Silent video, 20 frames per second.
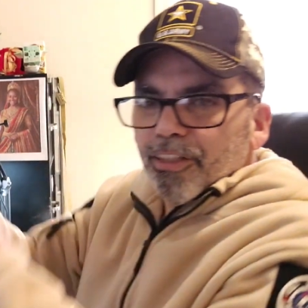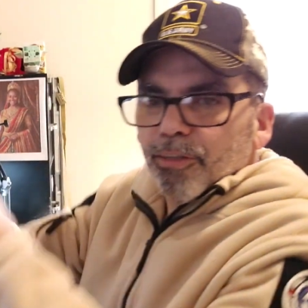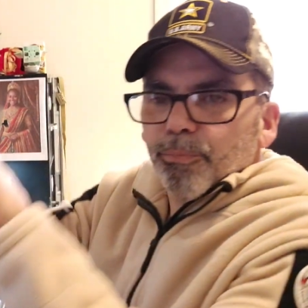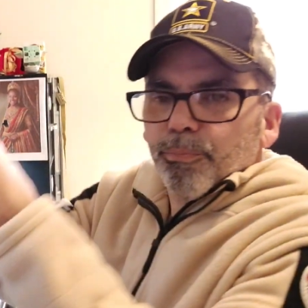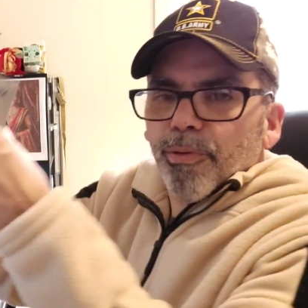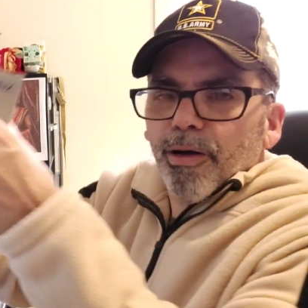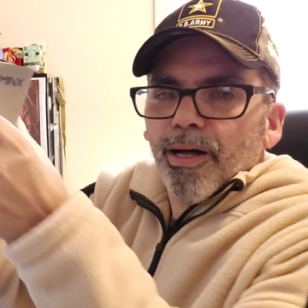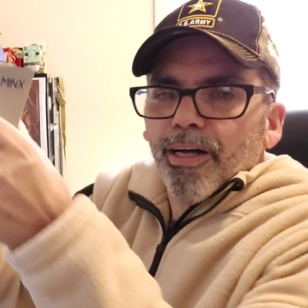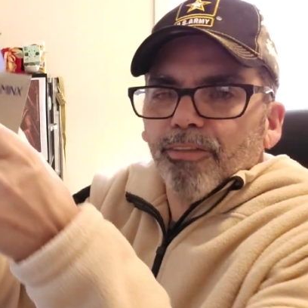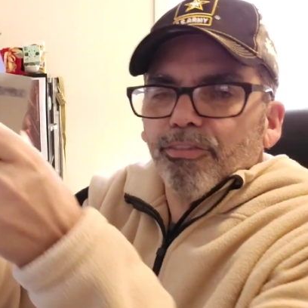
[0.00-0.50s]
the
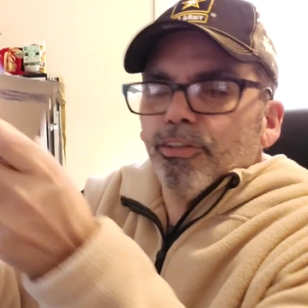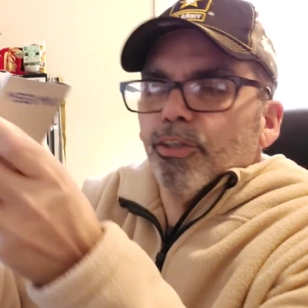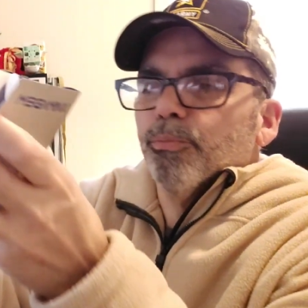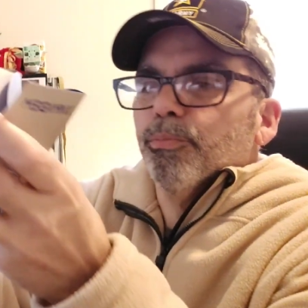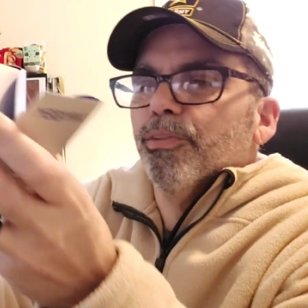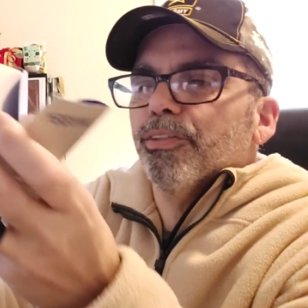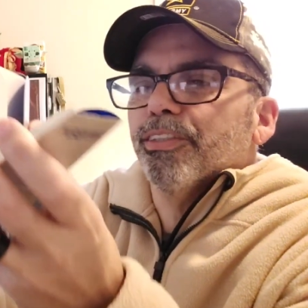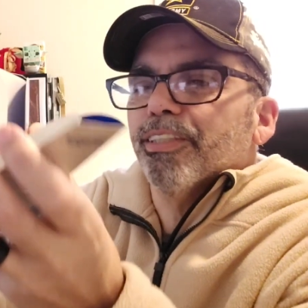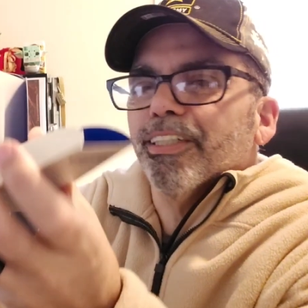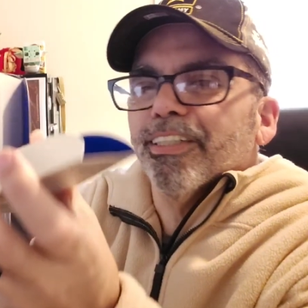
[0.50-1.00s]
box
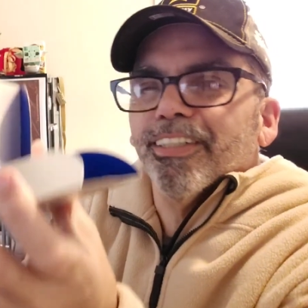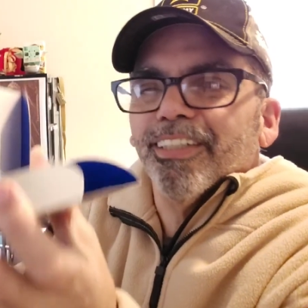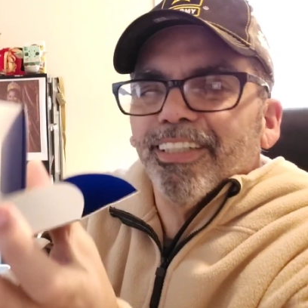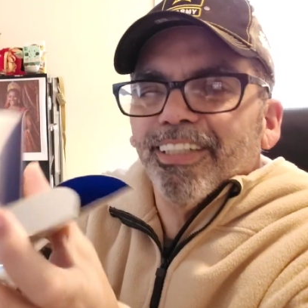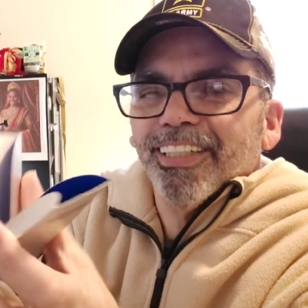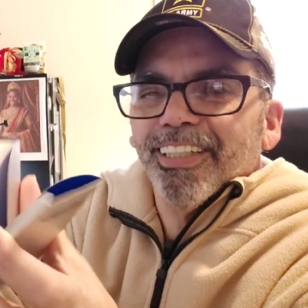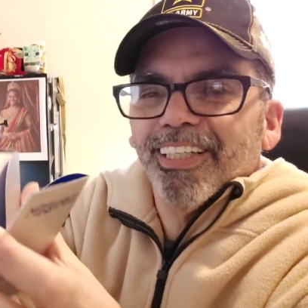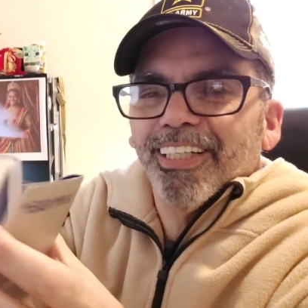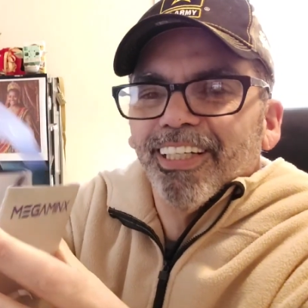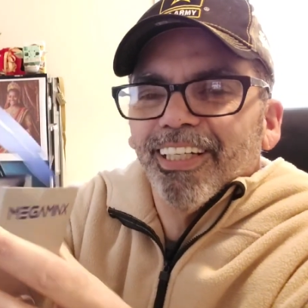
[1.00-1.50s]
opens up.
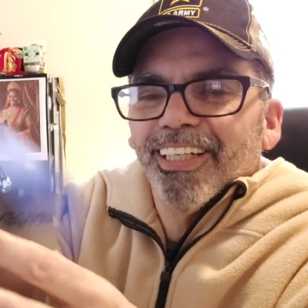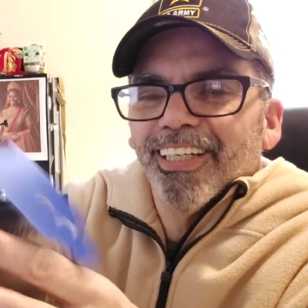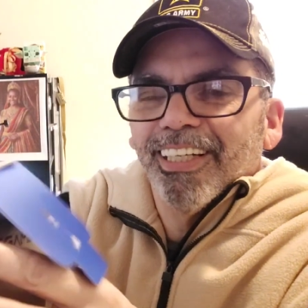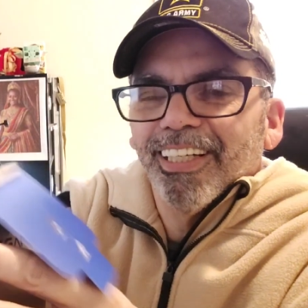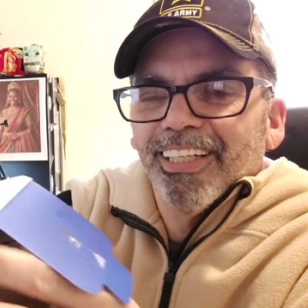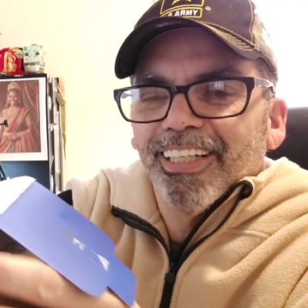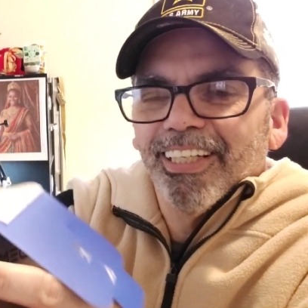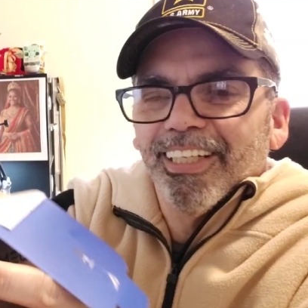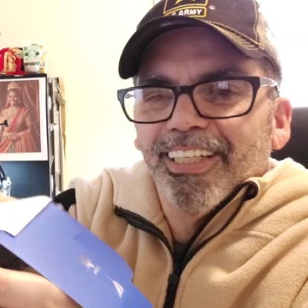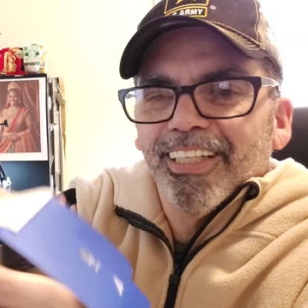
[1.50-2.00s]

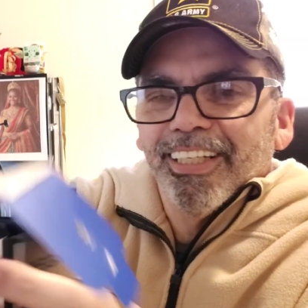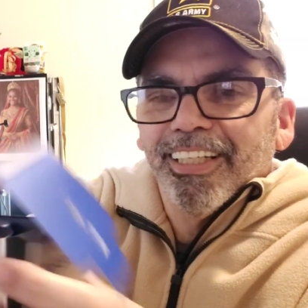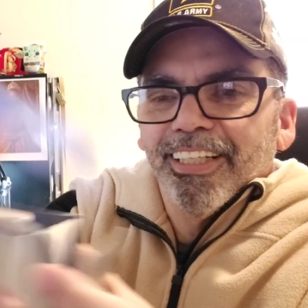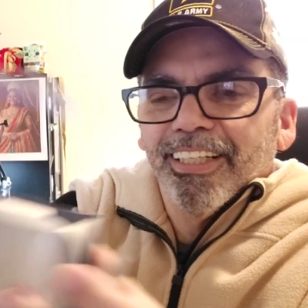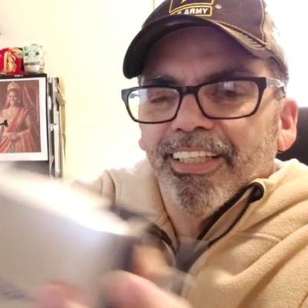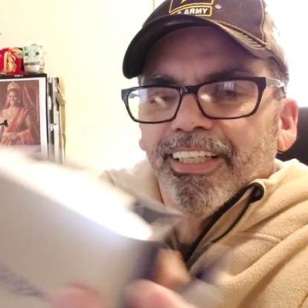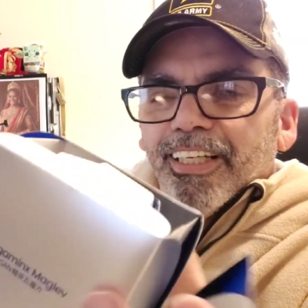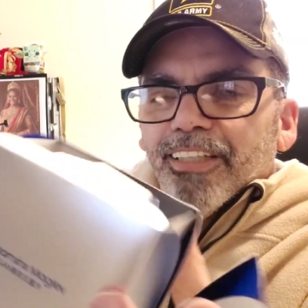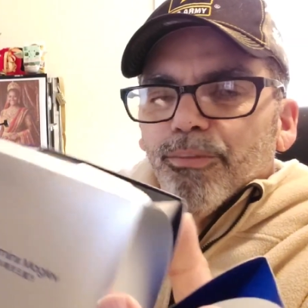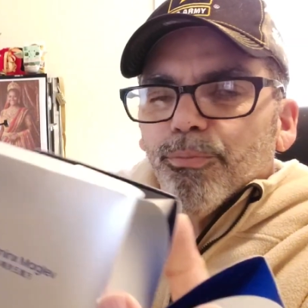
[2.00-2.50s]

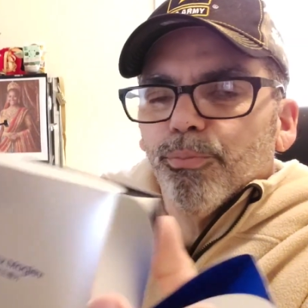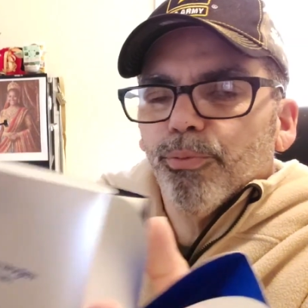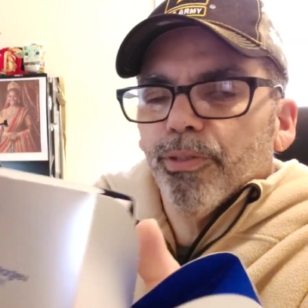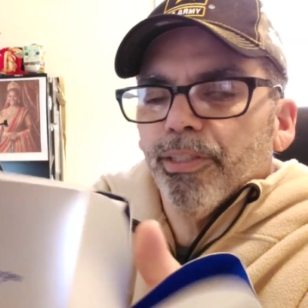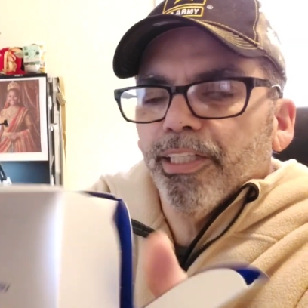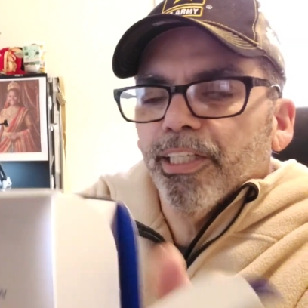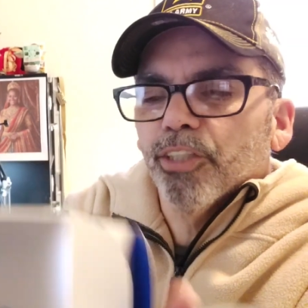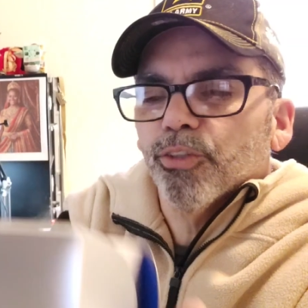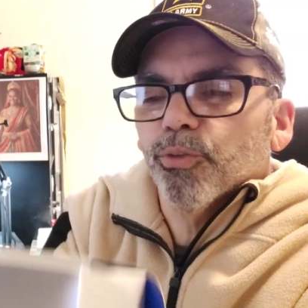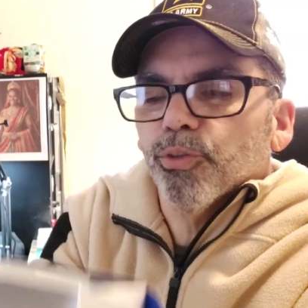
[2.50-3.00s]
That's
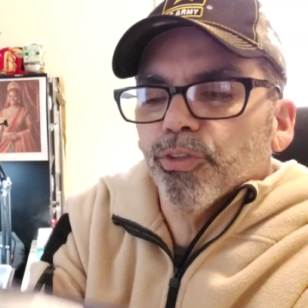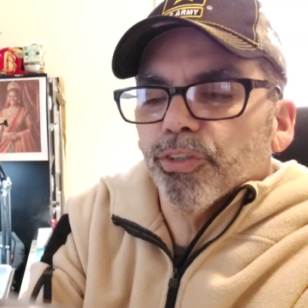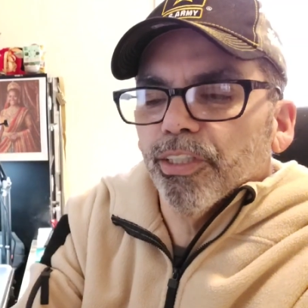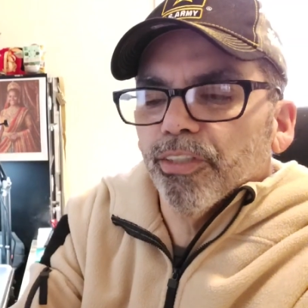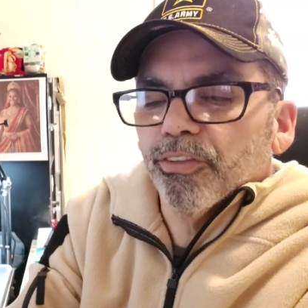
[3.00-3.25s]
pretty interesting.